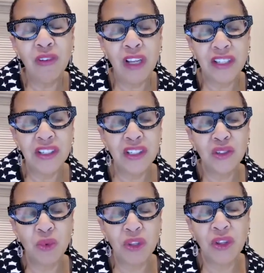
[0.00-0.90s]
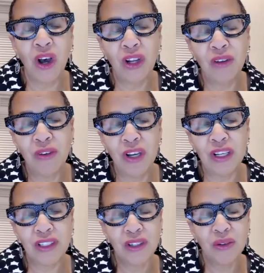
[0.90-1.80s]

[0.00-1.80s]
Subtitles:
lessons with all of us.